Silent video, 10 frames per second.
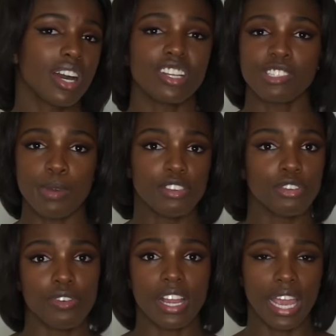I just make
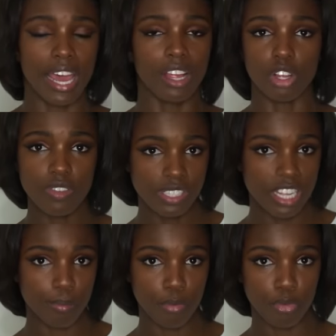sure I get a lot of
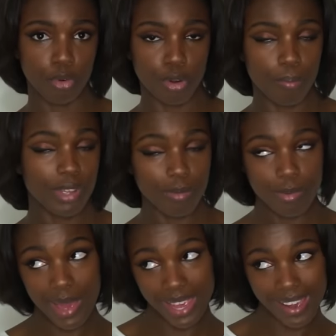sleep before,
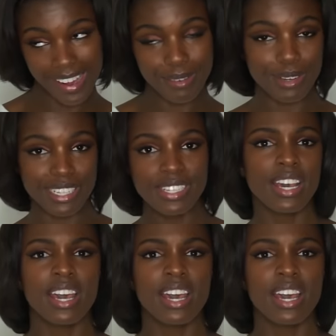minimum eight hours,